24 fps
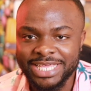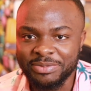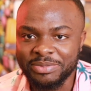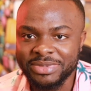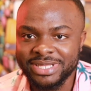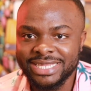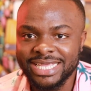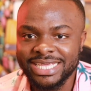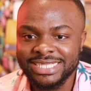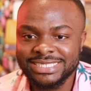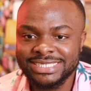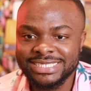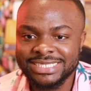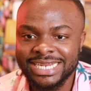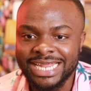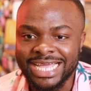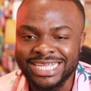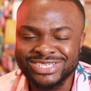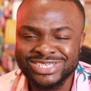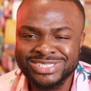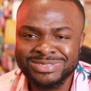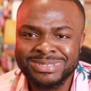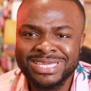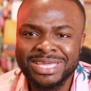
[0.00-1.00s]
imitating
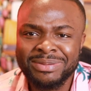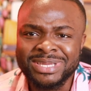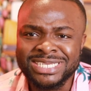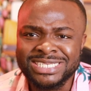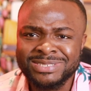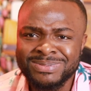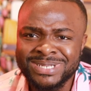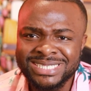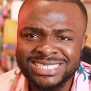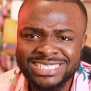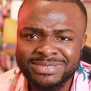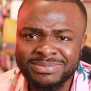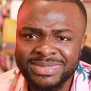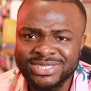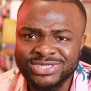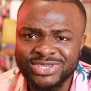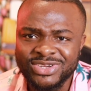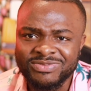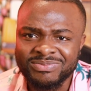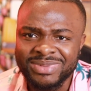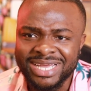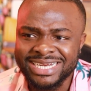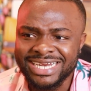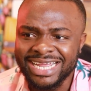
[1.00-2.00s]
and just became a split image
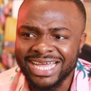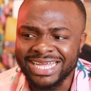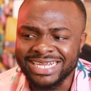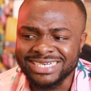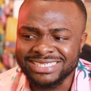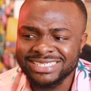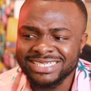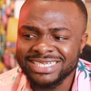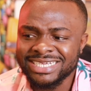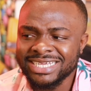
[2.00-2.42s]
of my dad.